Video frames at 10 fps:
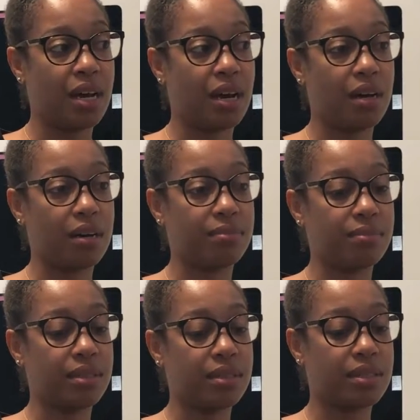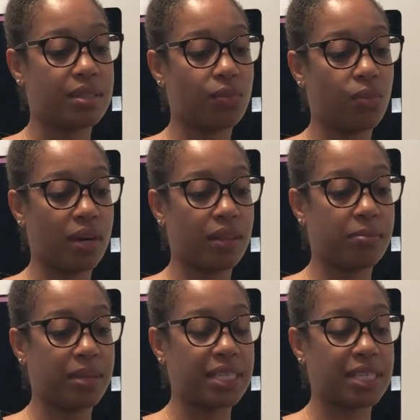one of
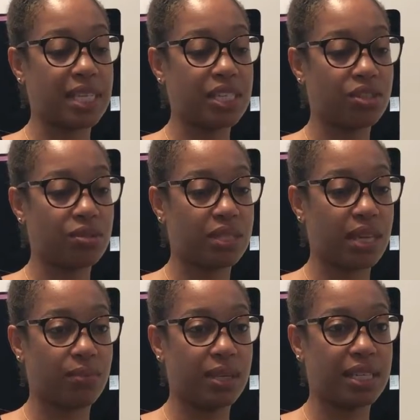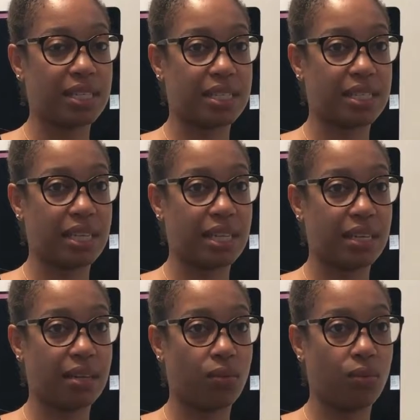the biggest issues that we can see,